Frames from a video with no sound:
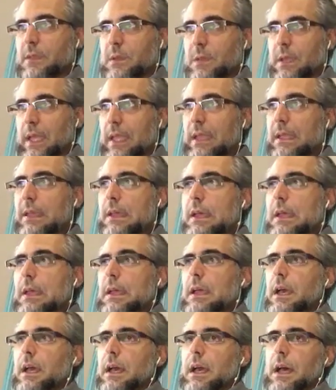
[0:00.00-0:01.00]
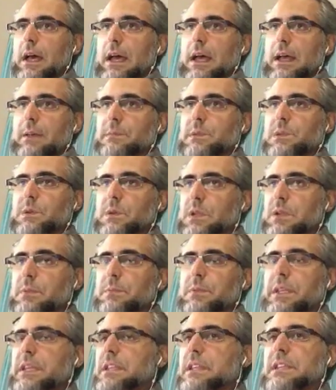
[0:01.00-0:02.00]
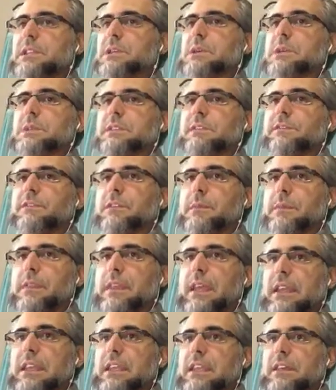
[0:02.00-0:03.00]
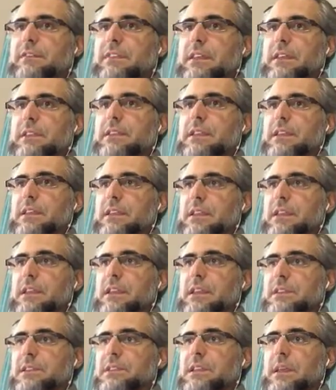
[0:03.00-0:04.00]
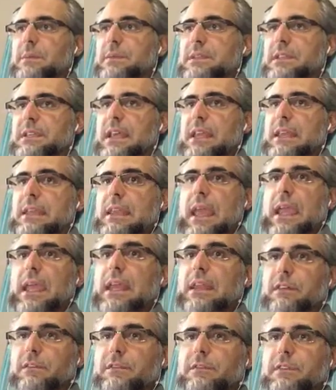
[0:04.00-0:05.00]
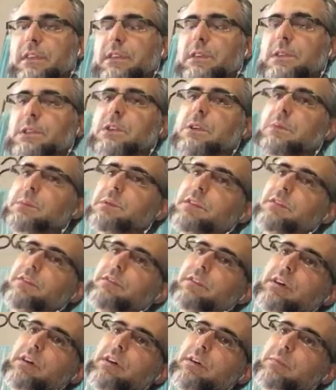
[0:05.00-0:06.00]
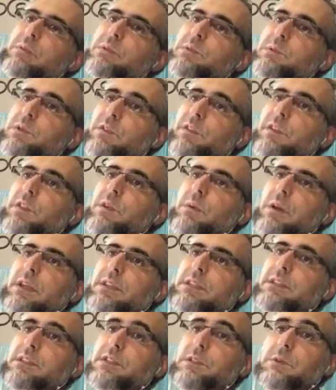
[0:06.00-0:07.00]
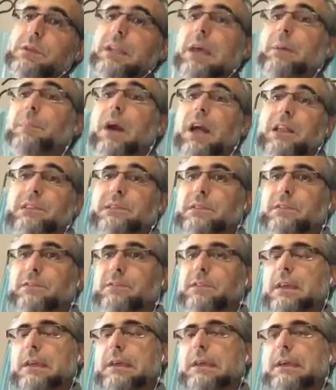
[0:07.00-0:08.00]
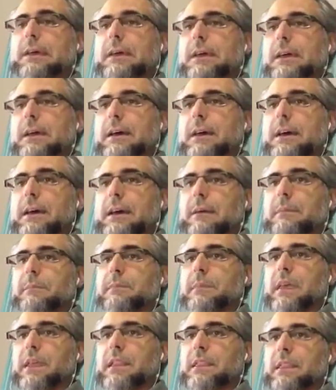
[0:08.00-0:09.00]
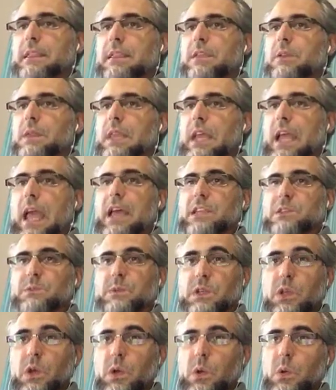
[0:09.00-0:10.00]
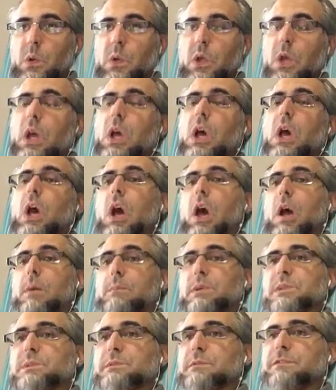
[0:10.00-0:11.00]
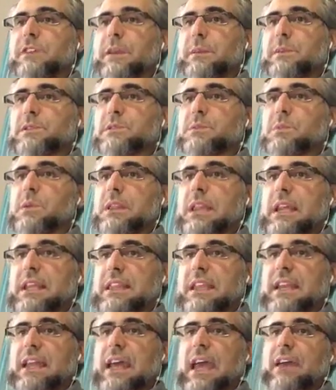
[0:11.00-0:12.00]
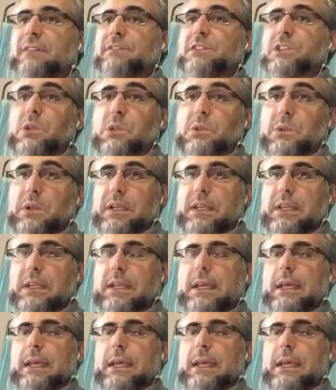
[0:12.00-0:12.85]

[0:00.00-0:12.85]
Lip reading: Okay. So it completely turns it from the idea that Islam is a net negative in terms of preserving the West into a net positive. And as we know, Muslim families are more likely to have children